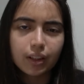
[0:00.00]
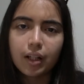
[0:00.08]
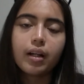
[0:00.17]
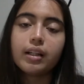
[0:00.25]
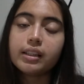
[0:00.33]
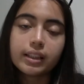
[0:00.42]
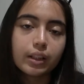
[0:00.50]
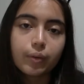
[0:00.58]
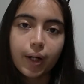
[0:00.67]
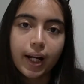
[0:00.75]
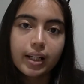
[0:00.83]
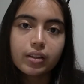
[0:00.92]
Like, at least that's
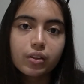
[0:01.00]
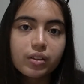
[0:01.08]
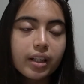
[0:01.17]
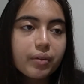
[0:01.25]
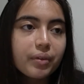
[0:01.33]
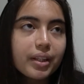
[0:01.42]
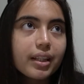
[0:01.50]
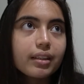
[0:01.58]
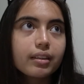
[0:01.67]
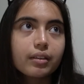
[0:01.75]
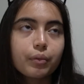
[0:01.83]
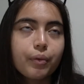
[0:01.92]
what I associated with
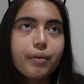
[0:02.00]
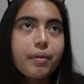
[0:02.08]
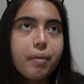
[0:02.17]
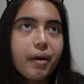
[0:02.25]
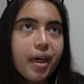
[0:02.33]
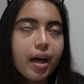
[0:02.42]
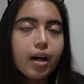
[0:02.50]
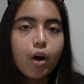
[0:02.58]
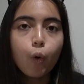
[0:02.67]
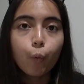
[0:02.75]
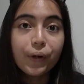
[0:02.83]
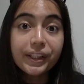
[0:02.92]

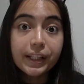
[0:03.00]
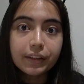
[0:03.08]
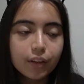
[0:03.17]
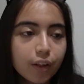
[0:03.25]
it.